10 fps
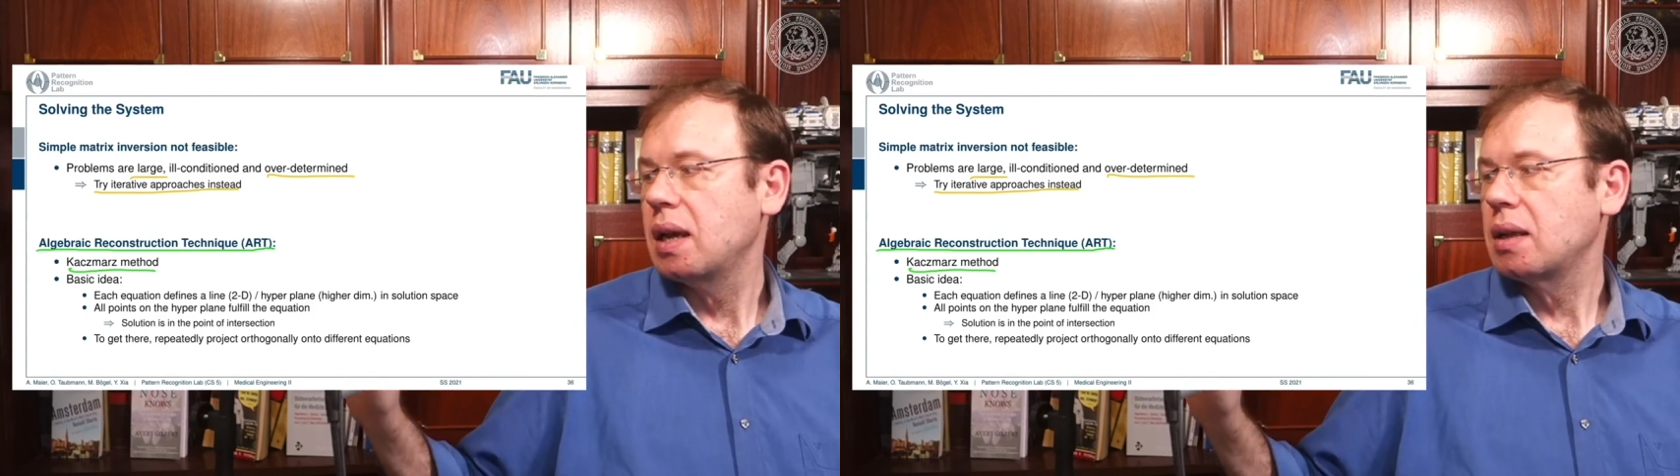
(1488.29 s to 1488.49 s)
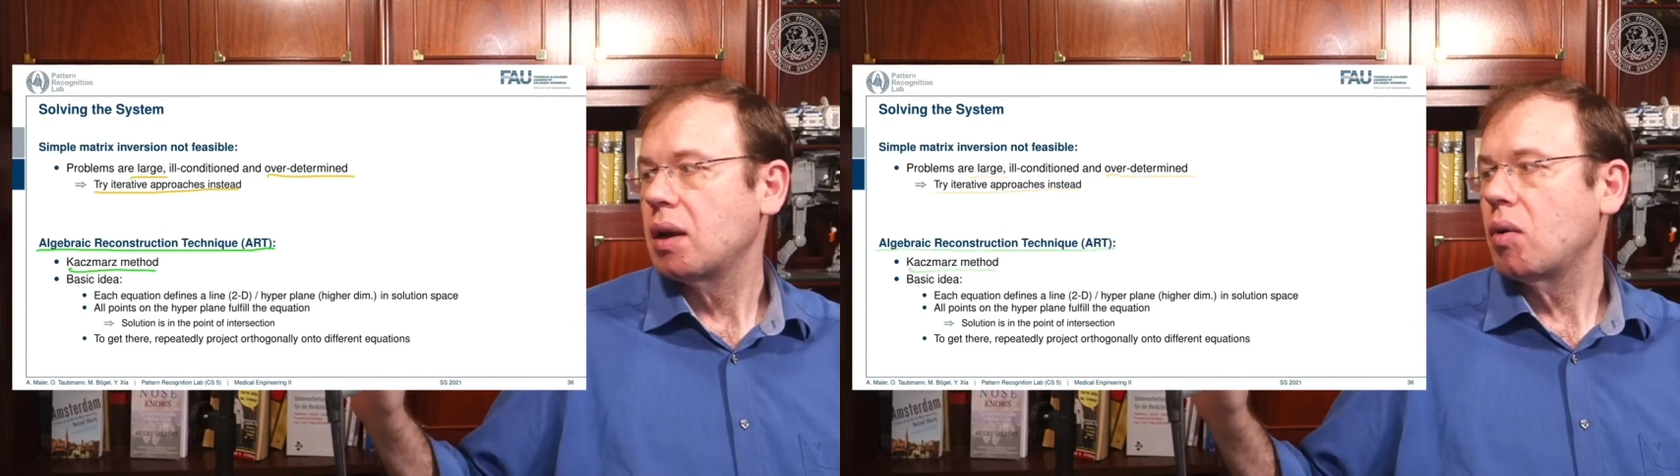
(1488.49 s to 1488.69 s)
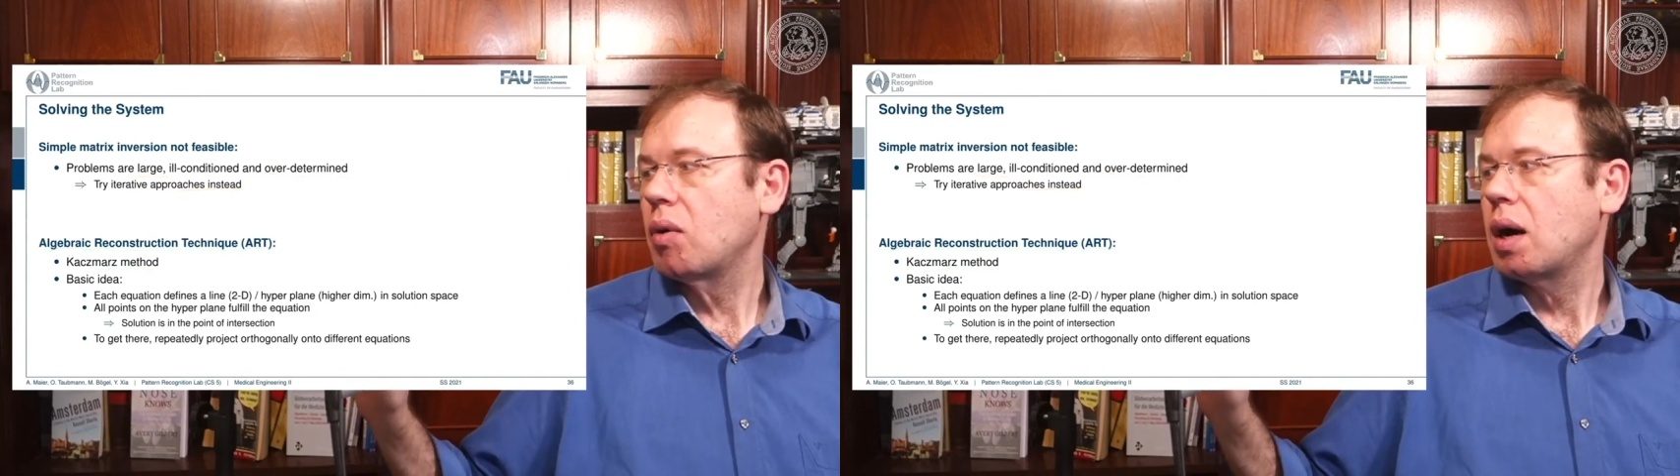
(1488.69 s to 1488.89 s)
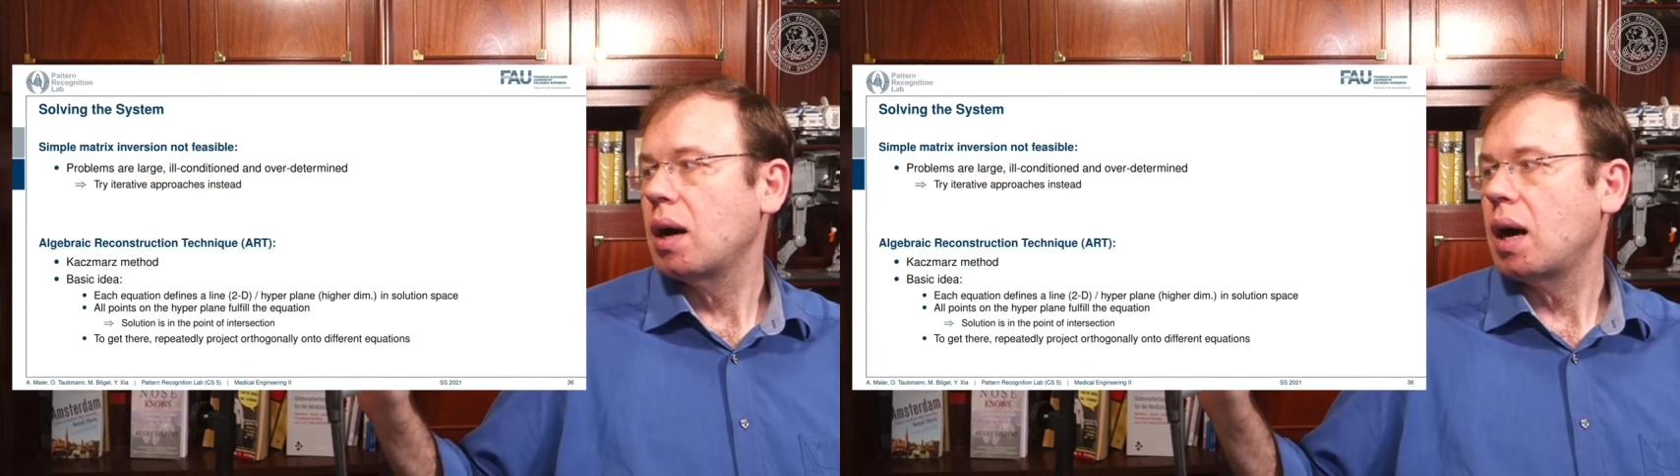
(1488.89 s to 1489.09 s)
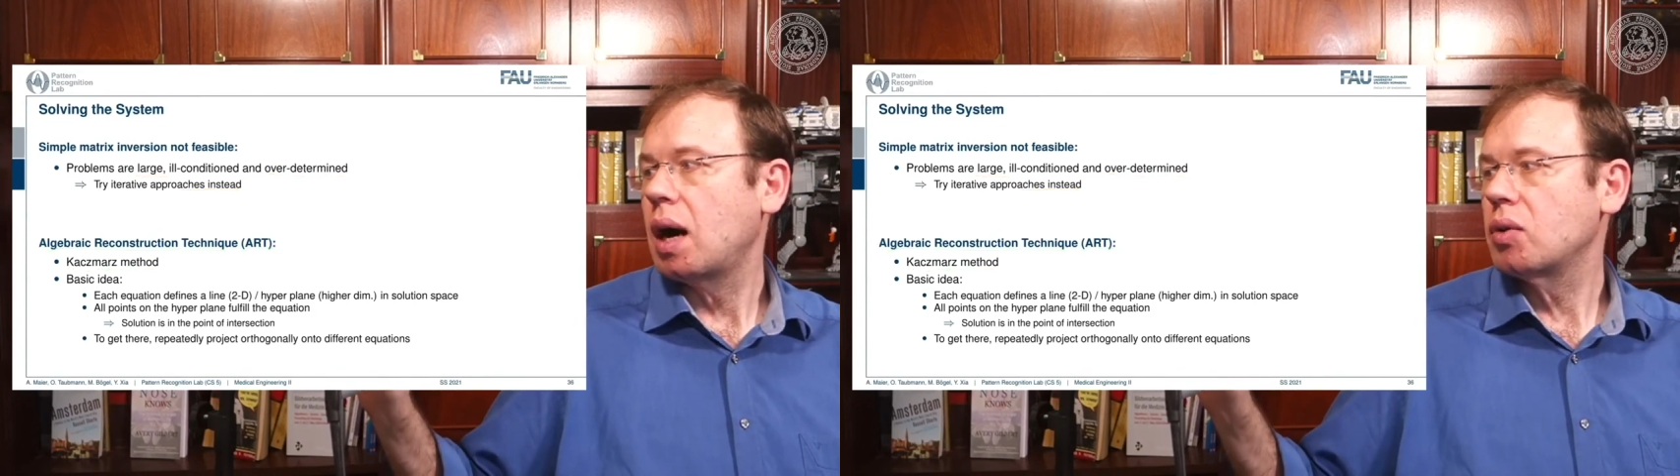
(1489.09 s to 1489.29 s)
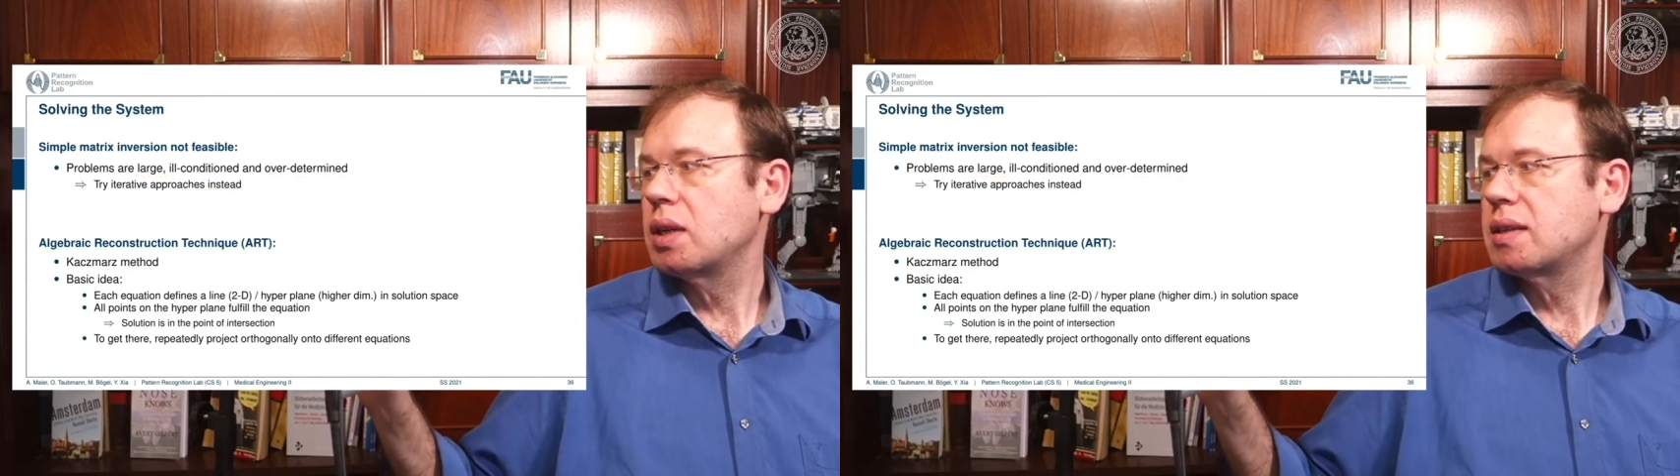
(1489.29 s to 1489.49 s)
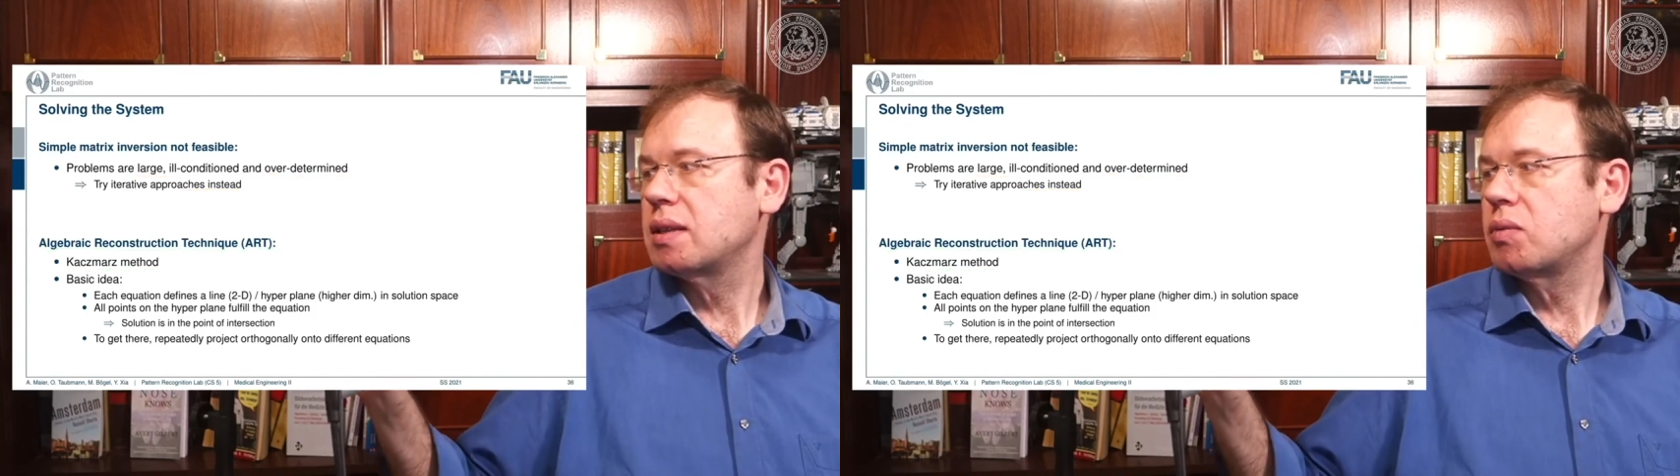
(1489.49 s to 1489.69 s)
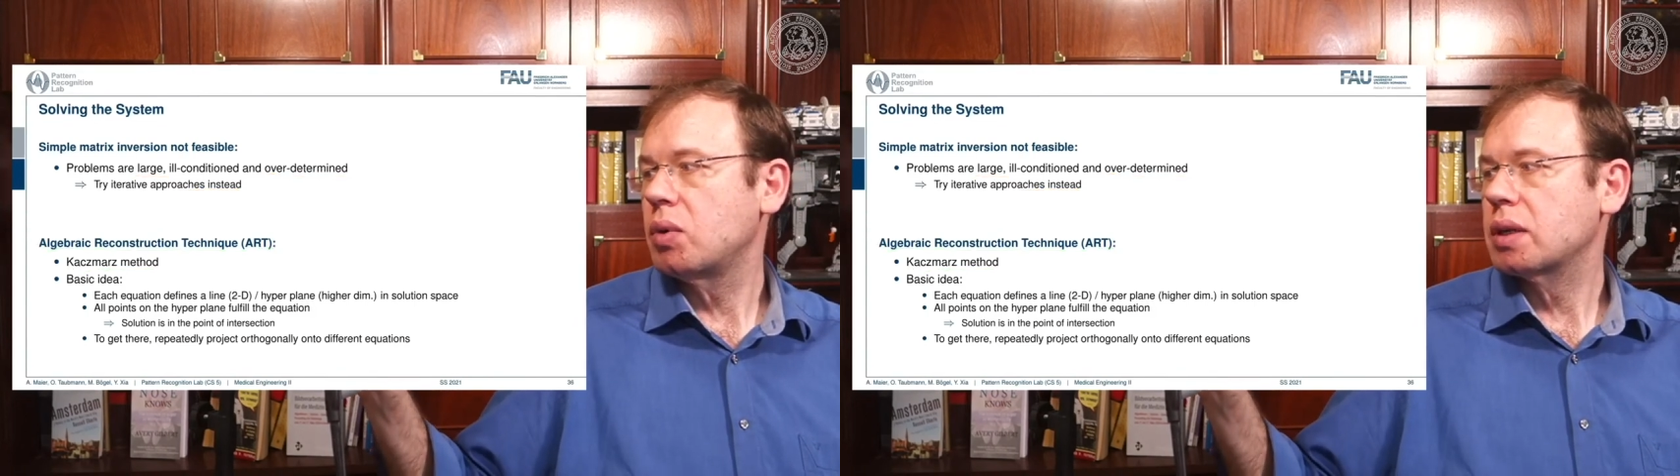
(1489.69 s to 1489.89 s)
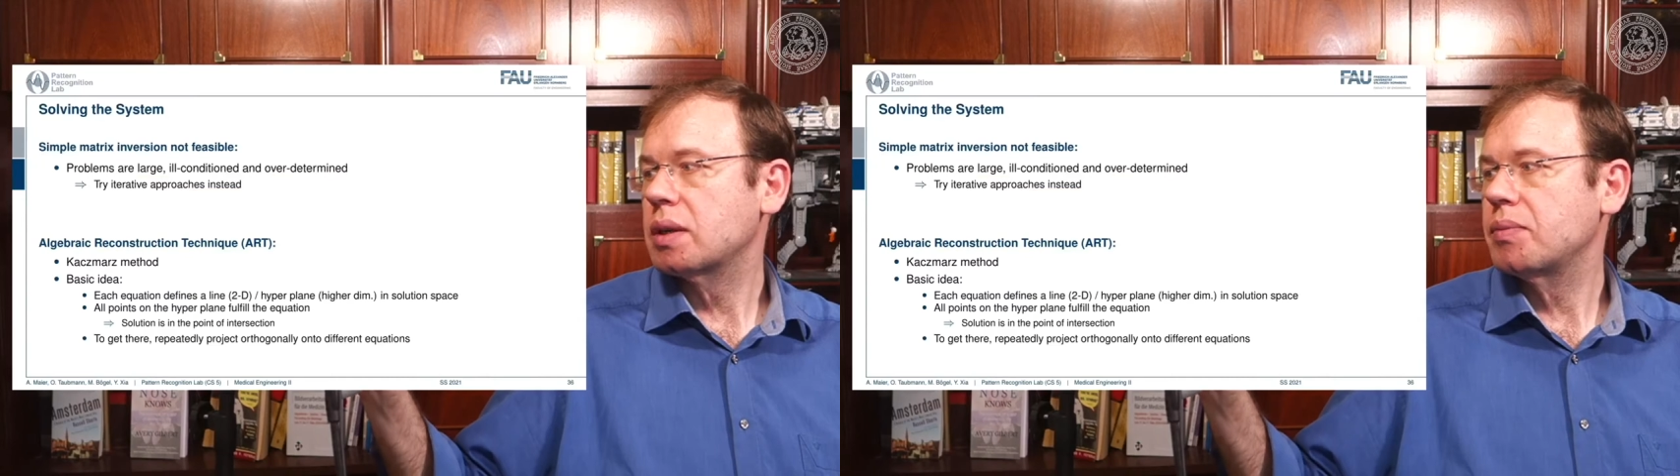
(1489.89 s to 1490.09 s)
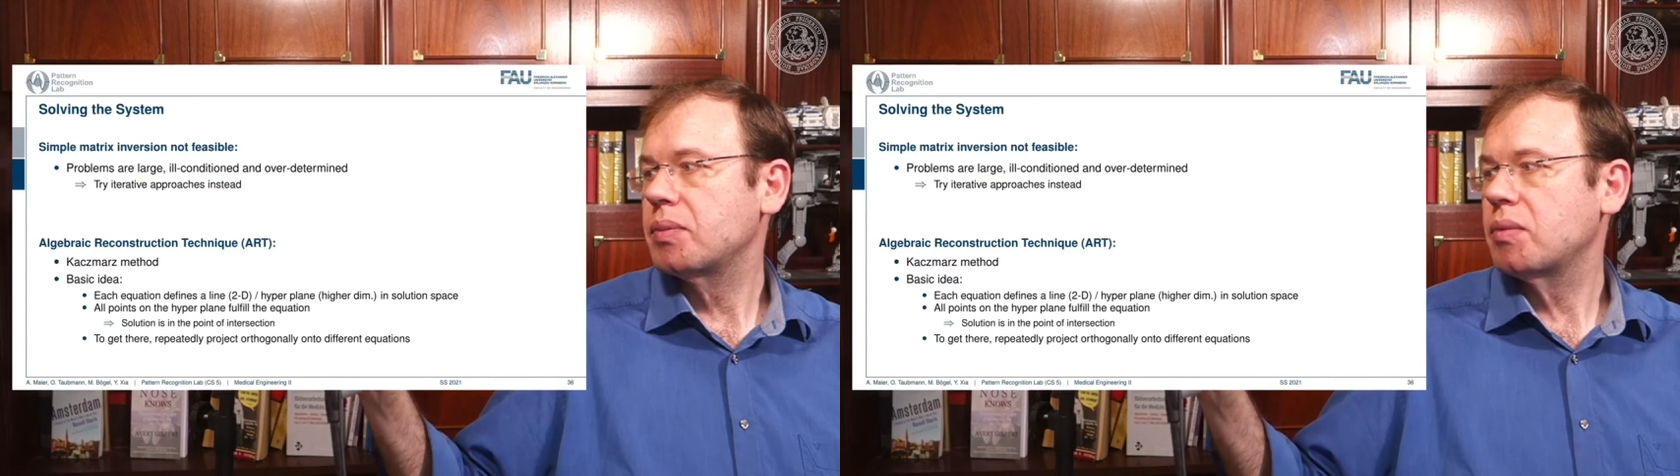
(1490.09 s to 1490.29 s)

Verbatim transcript: Now, how does this work?